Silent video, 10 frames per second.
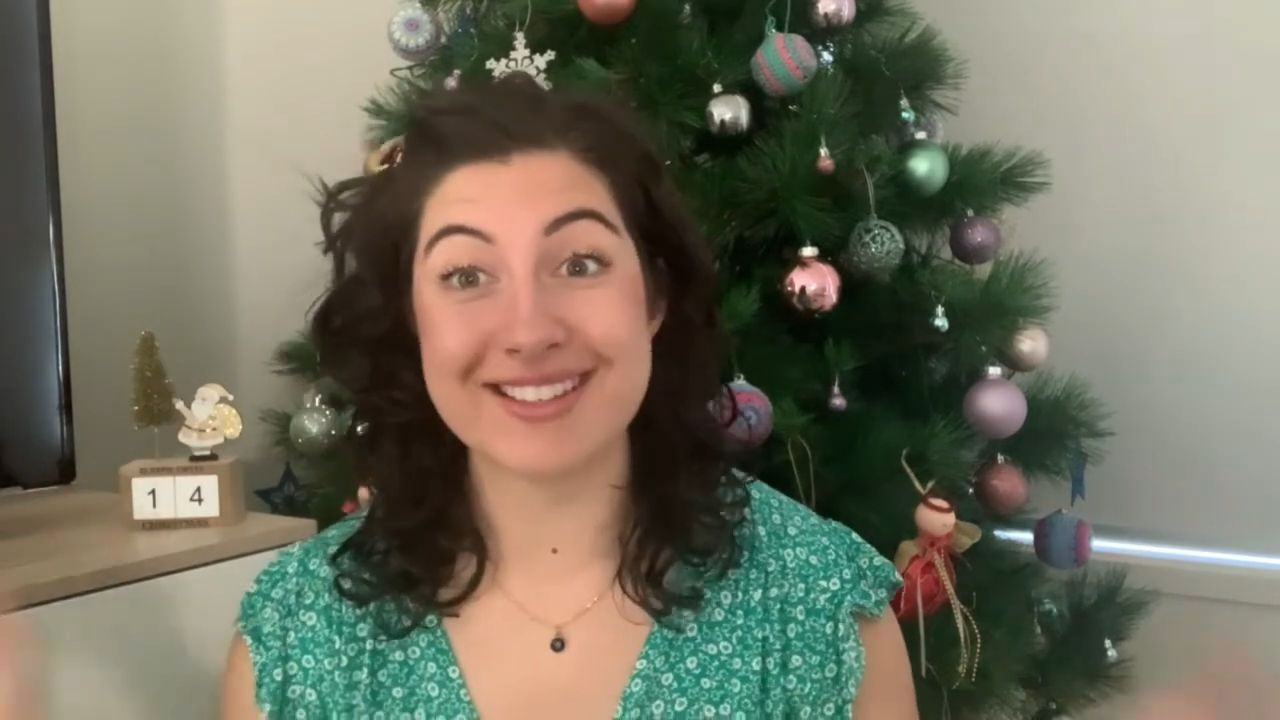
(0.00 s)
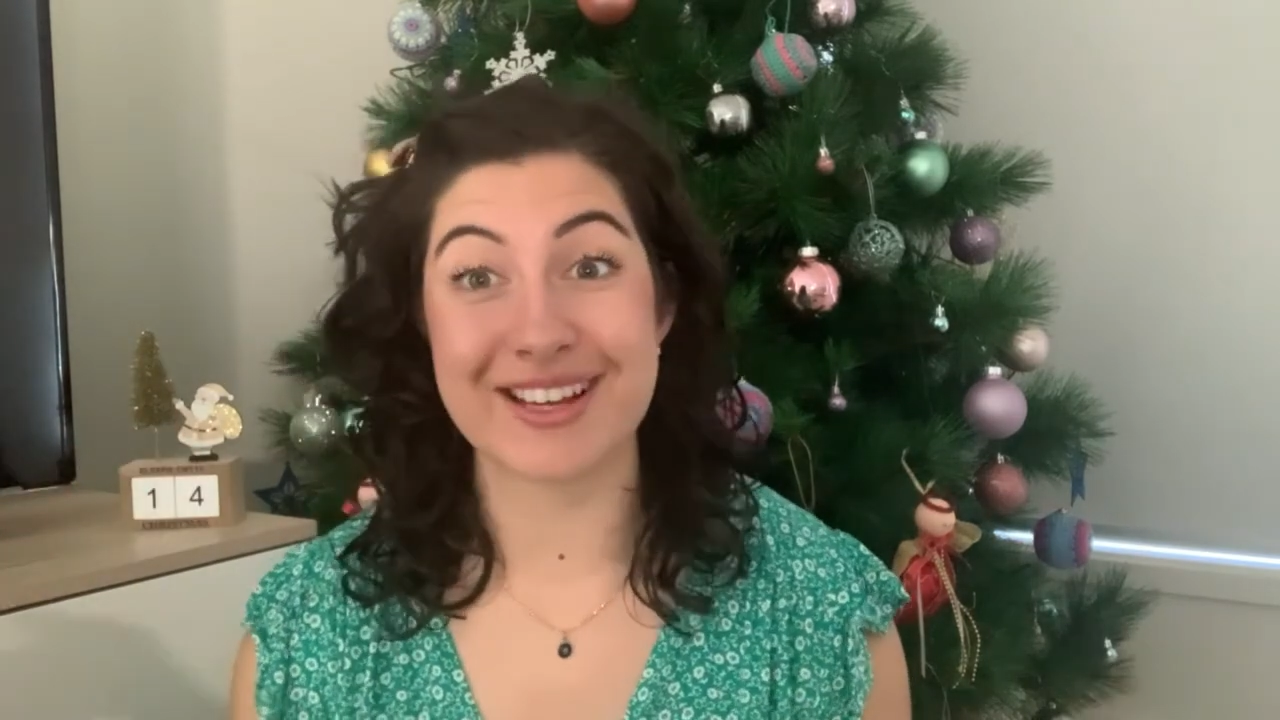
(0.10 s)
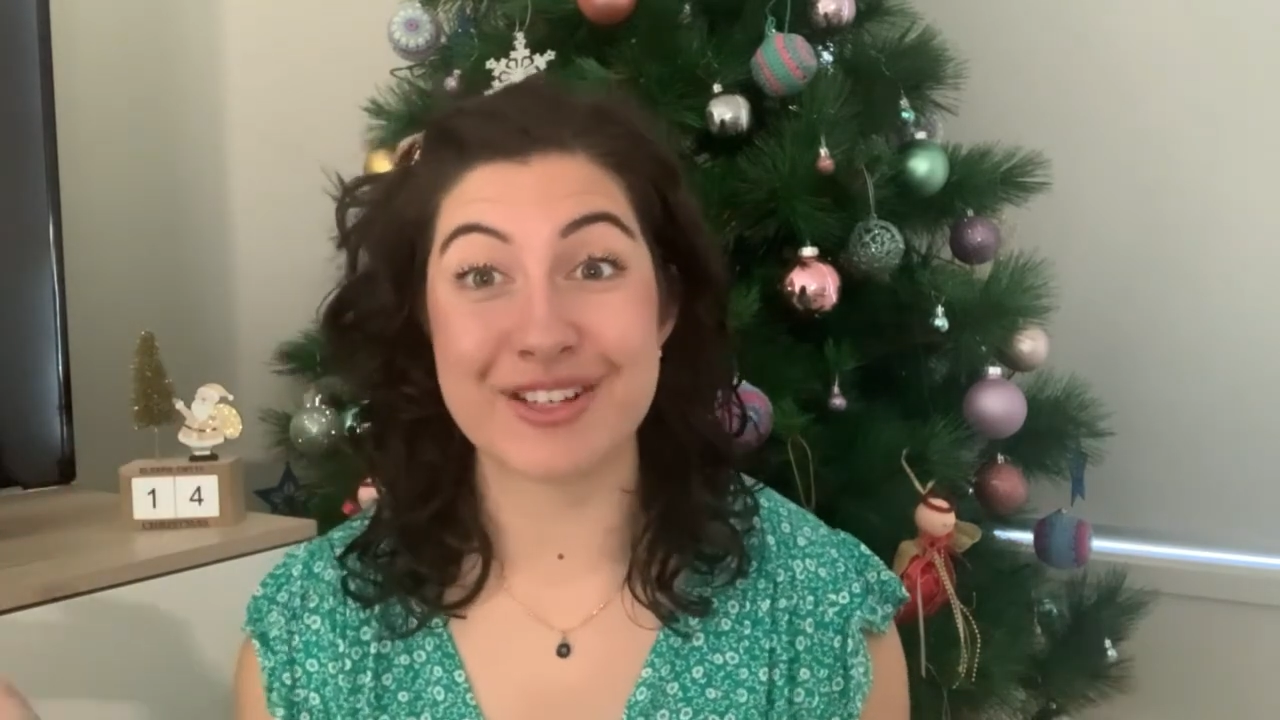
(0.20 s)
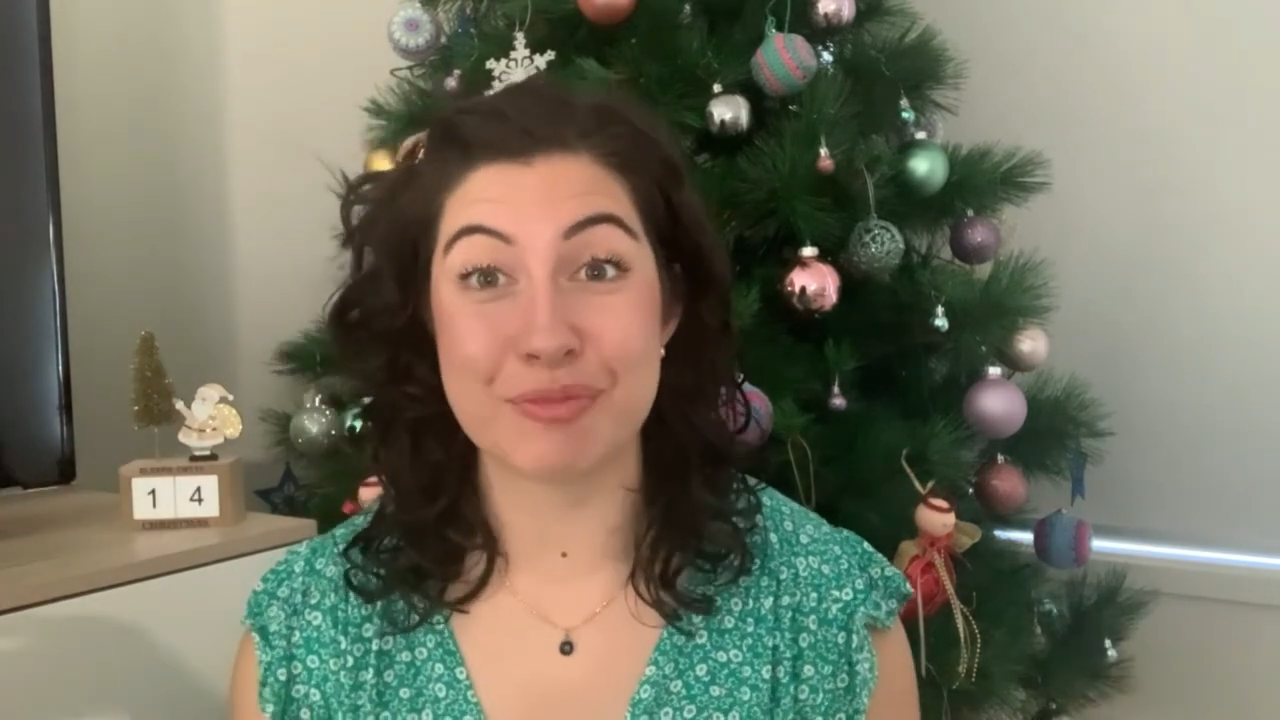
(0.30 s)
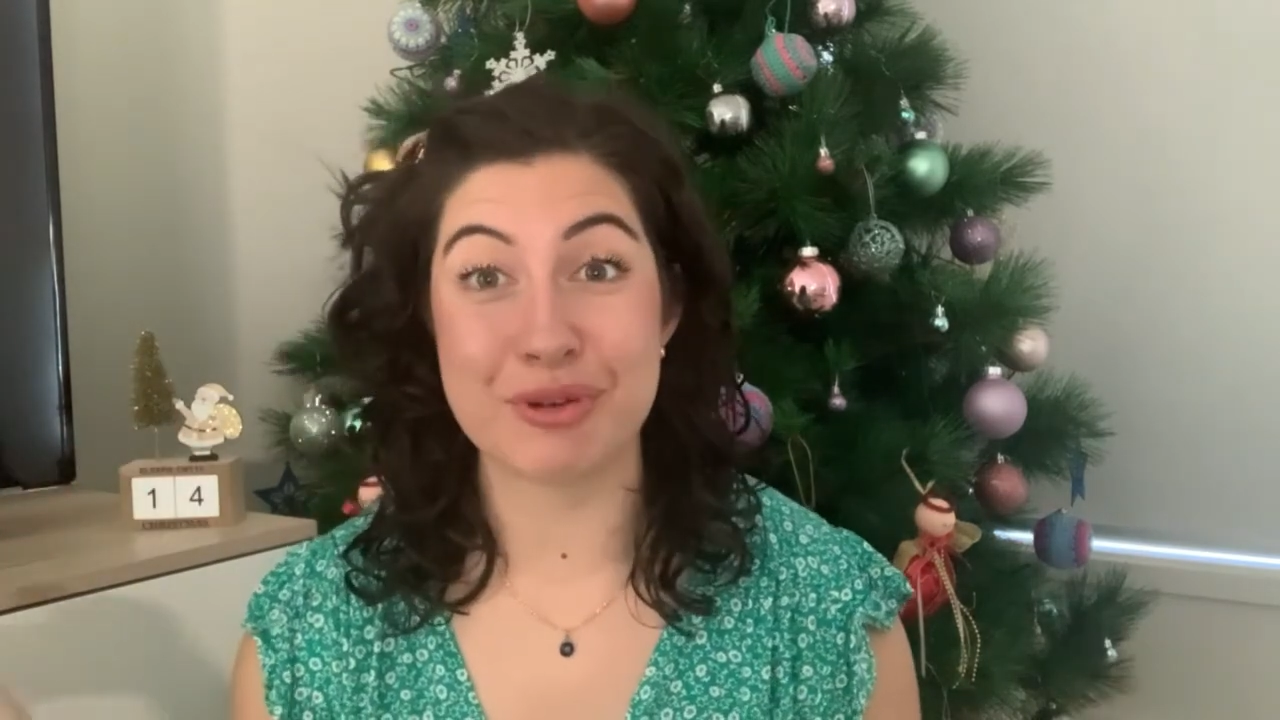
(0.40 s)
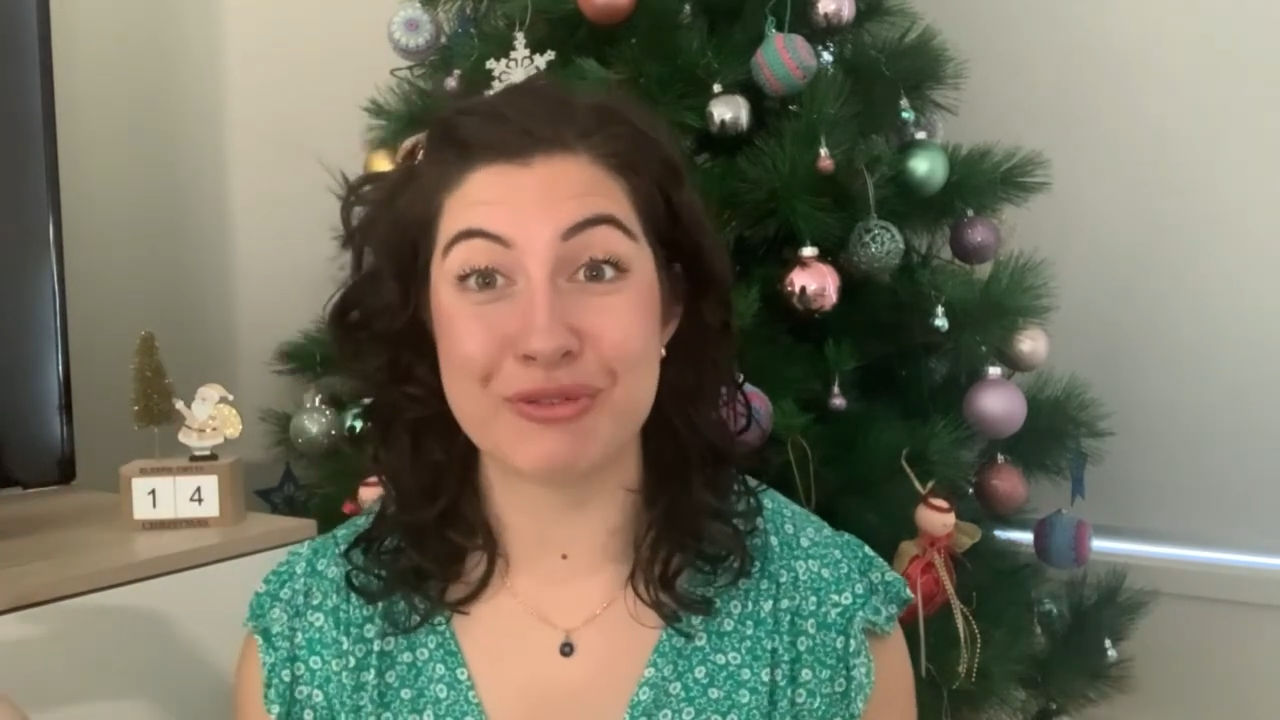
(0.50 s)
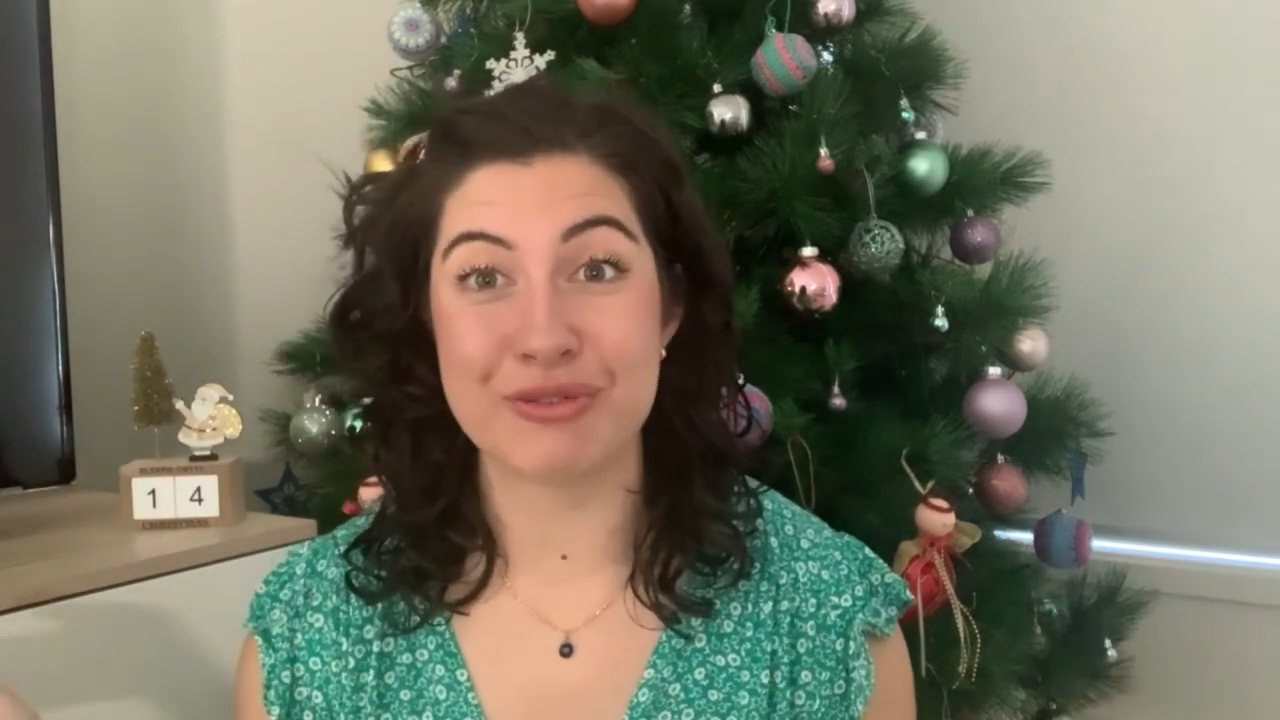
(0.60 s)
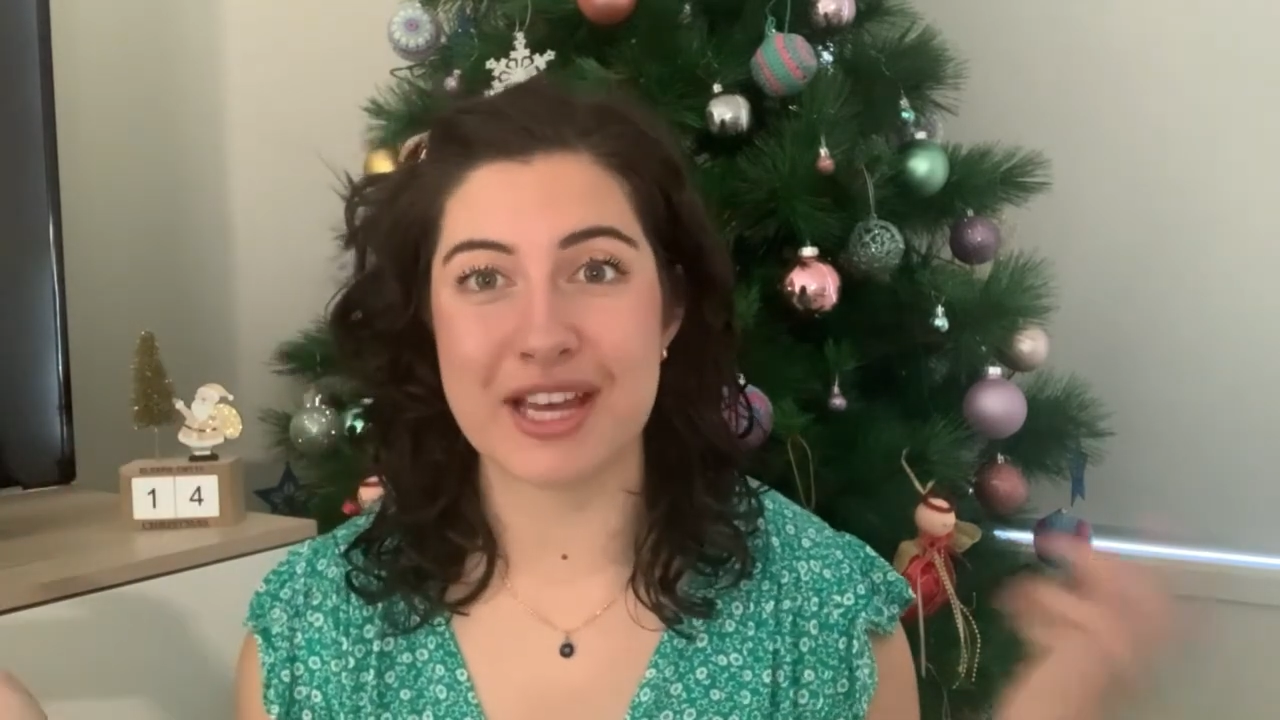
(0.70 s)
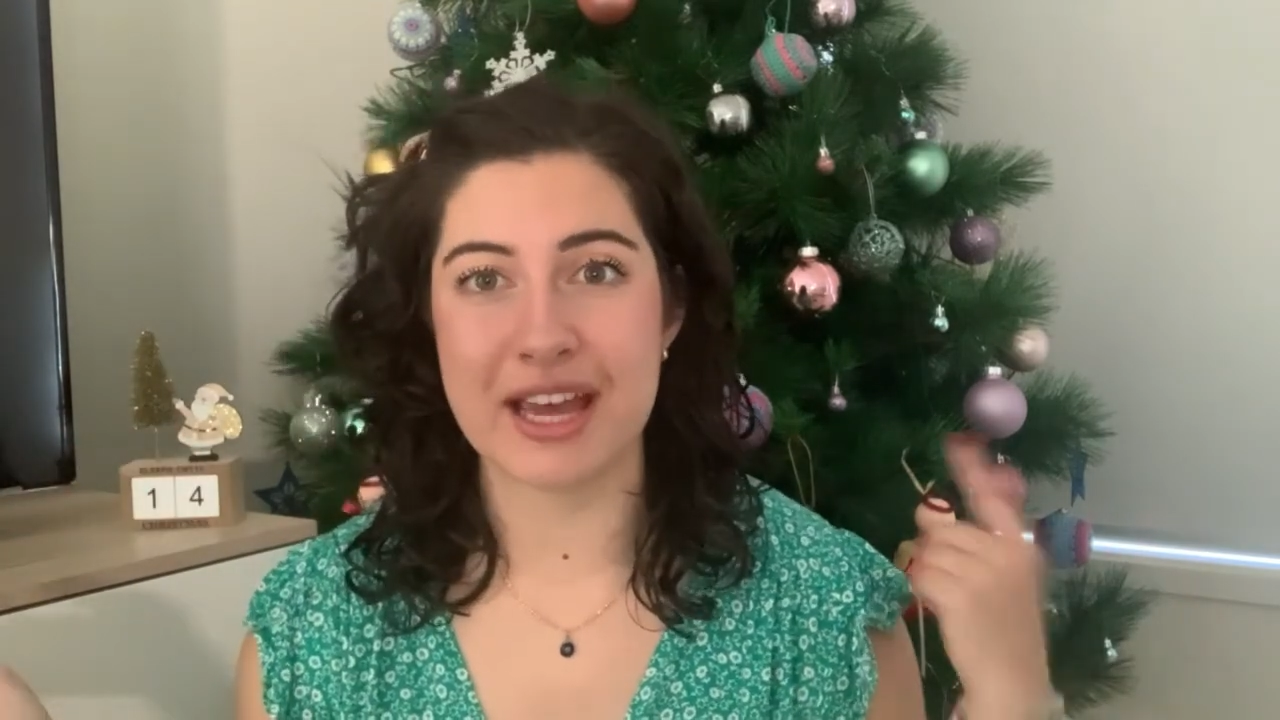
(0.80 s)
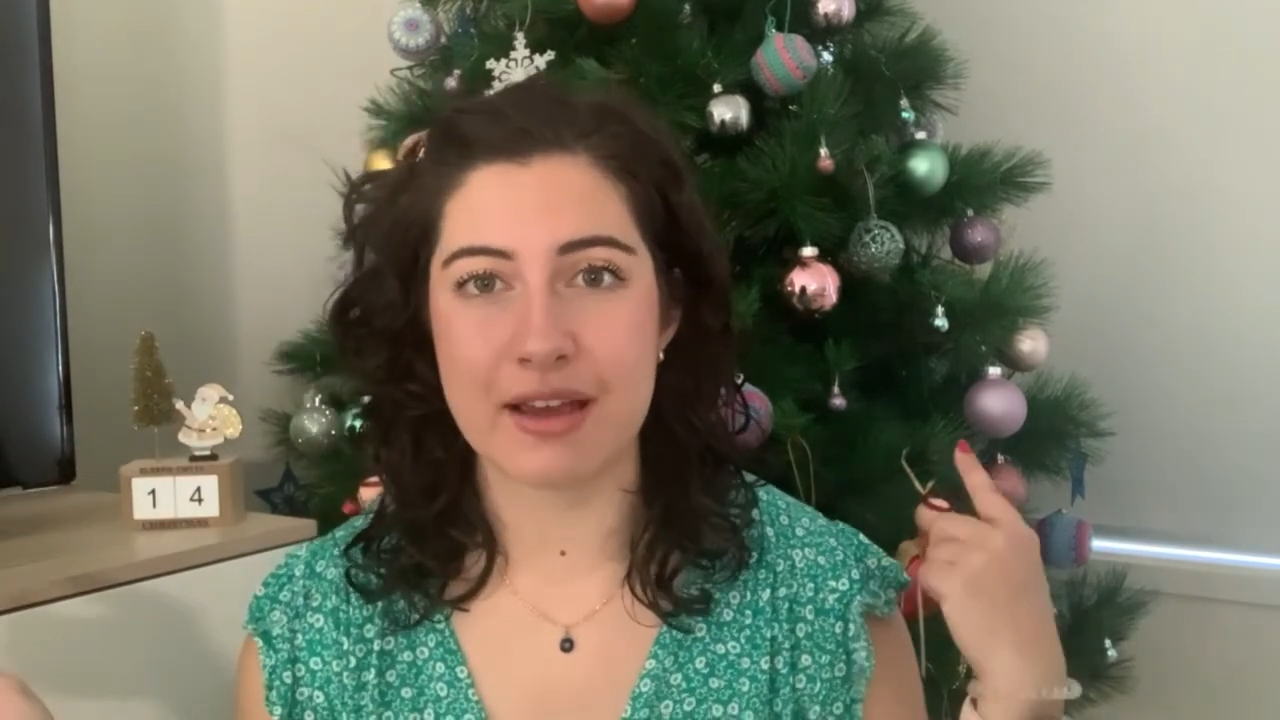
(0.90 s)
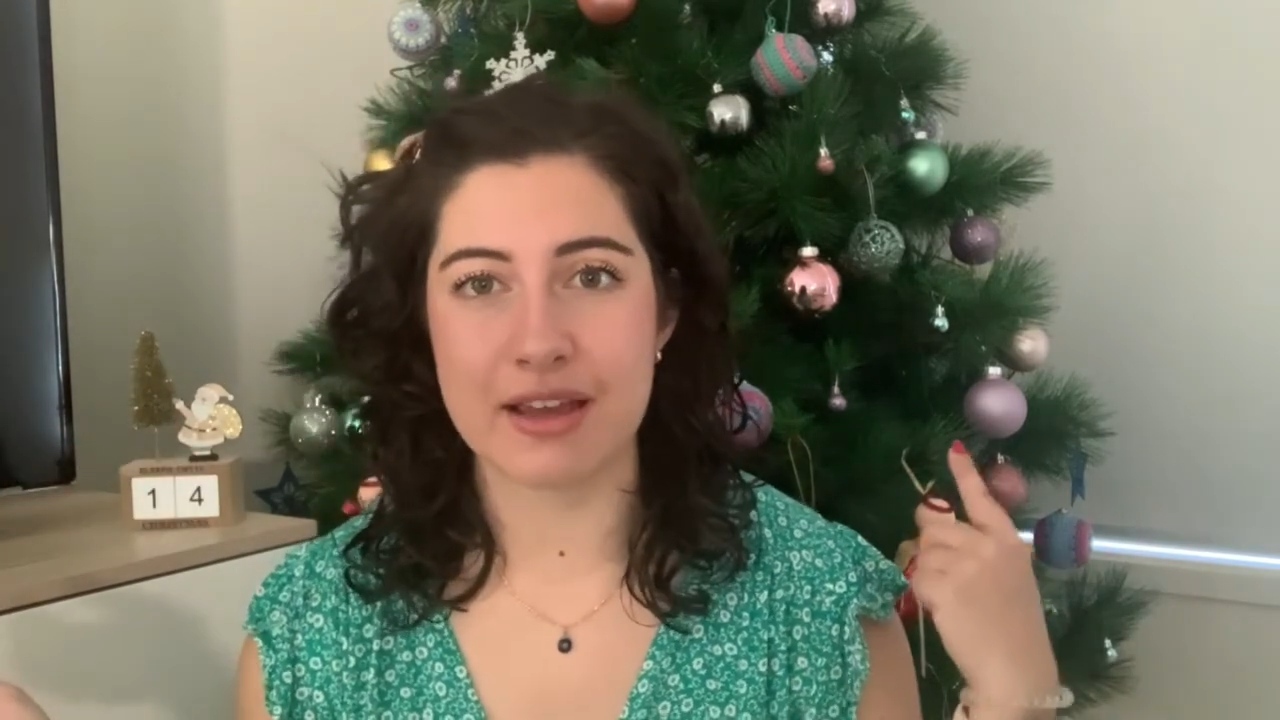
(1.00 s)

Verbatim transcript: such a beautiful day.